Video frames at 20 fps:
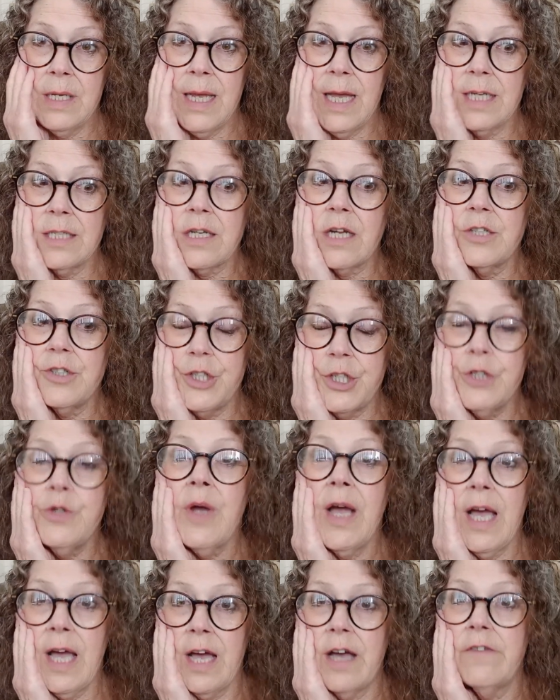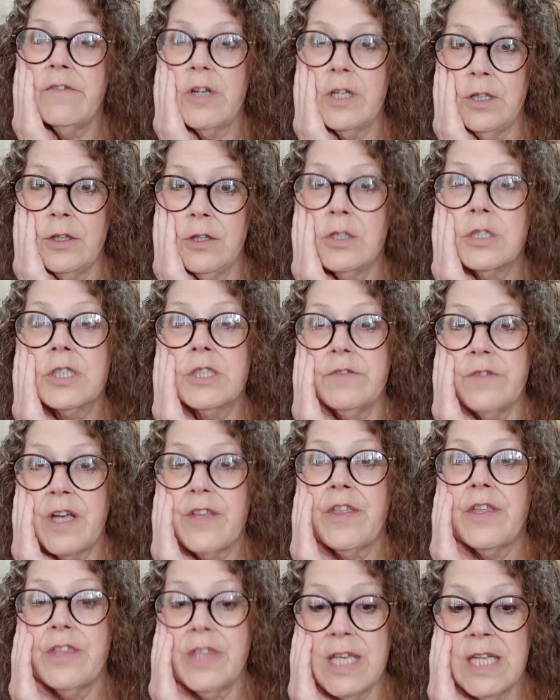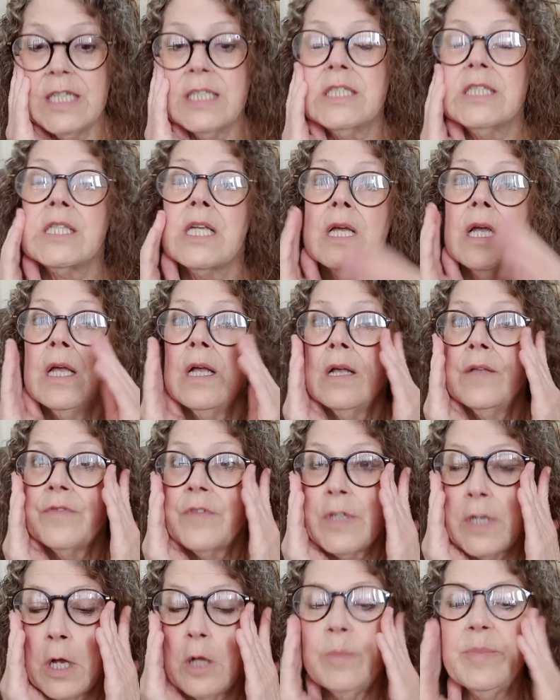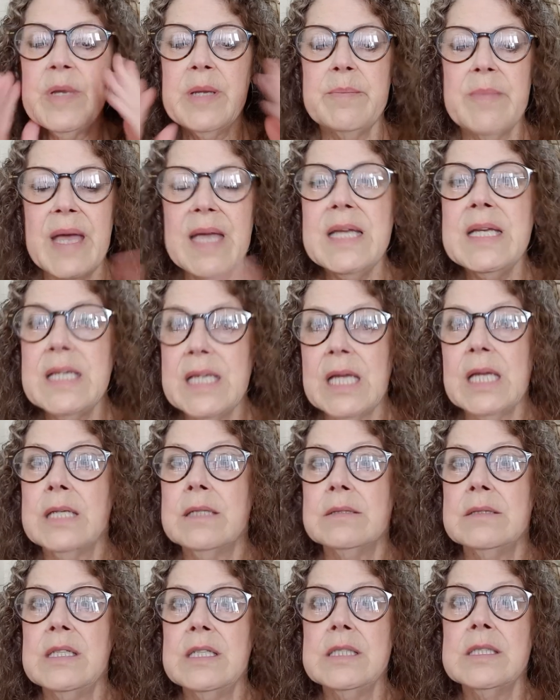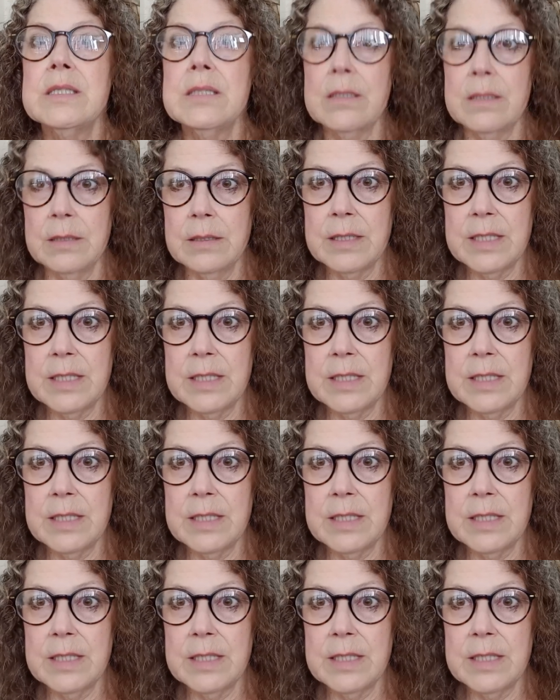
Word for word: And I do have a lot of other things that I'll be making these,